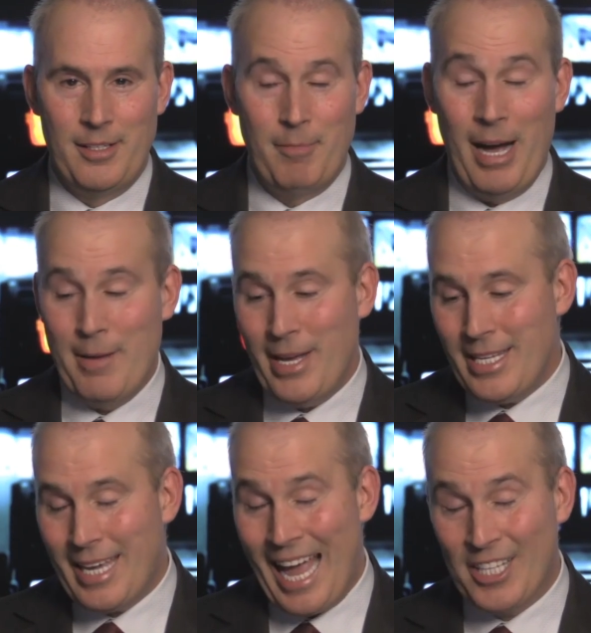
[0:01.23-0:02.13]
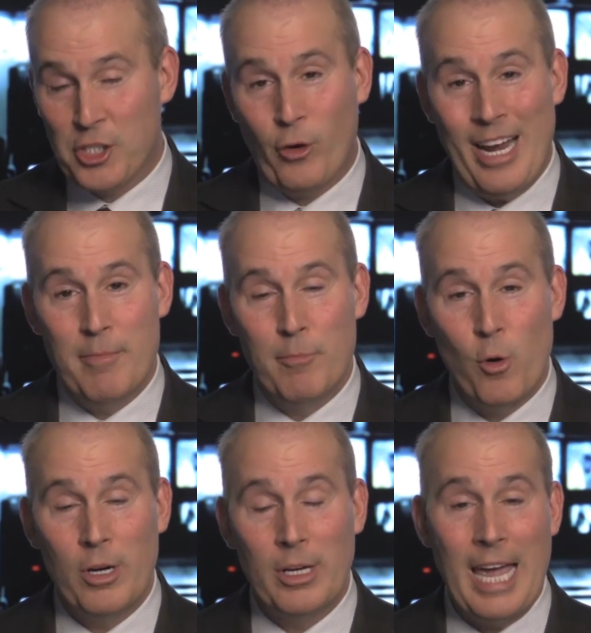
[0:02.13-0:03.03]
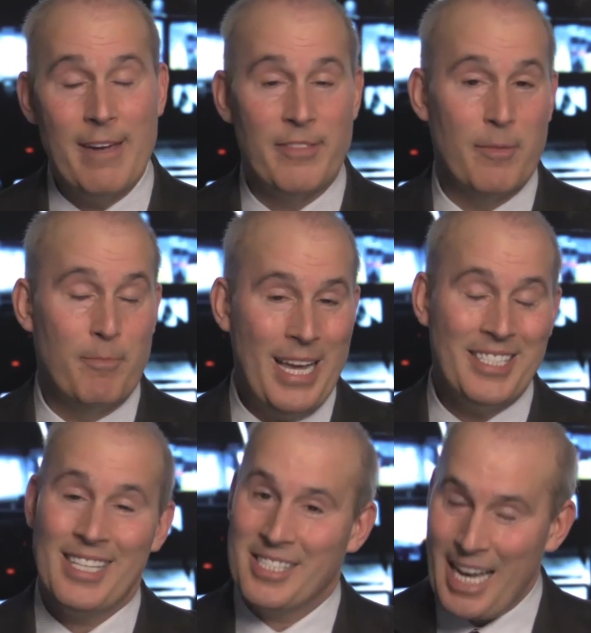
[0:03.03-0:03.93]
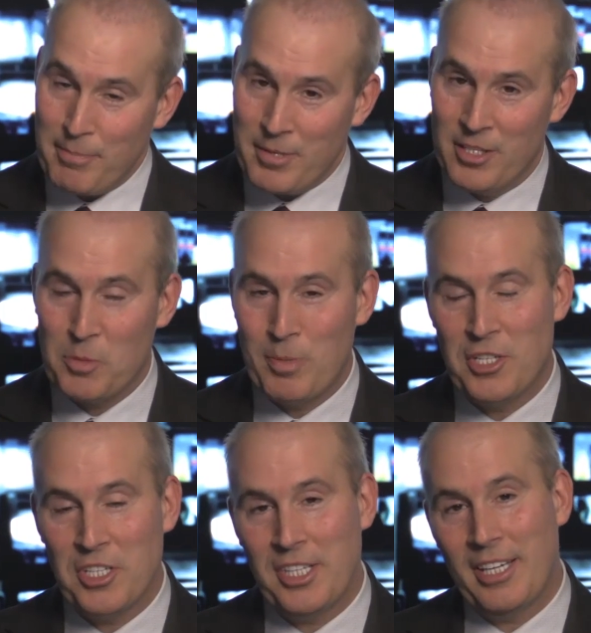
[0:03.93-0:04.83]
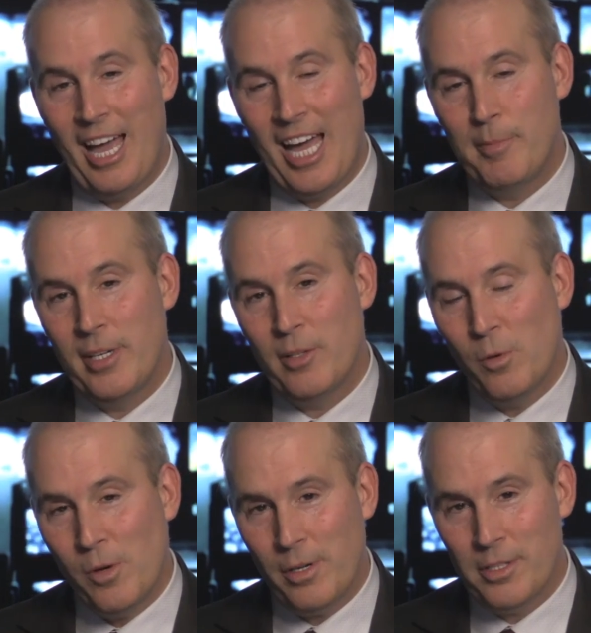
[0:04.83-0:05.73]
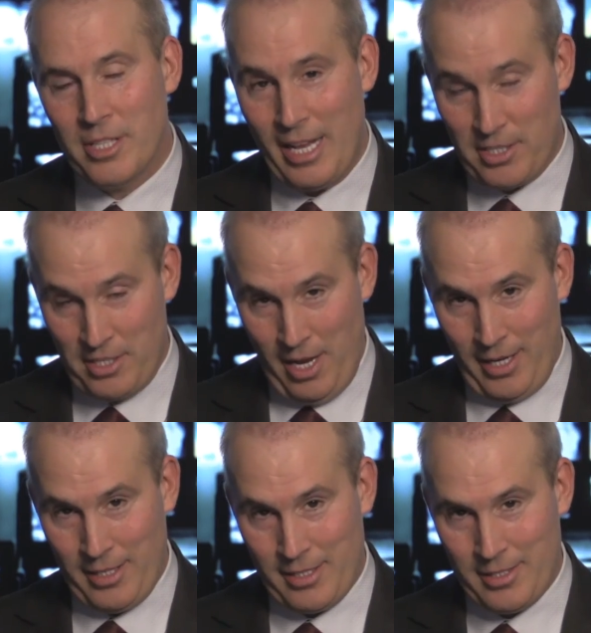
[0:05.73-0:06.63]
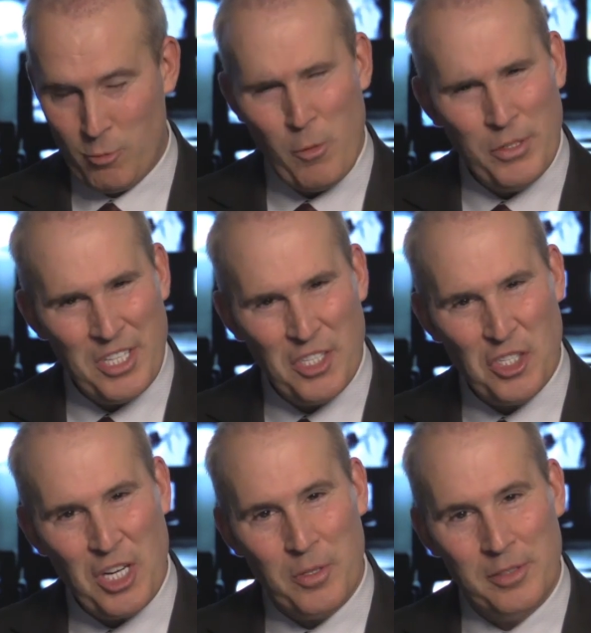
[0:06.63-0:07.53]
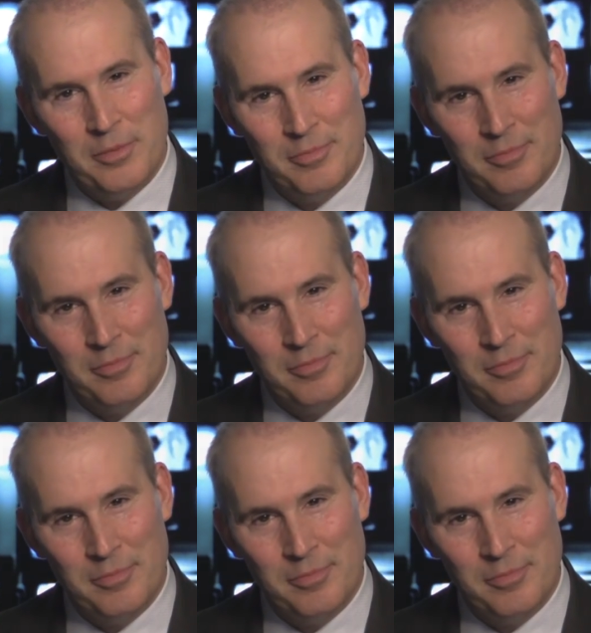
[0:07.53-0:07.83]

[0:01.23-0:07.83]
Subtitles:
By many accounts, Graham Moore gave the best acceptance speech at the Academy Awards last night. What was his secret?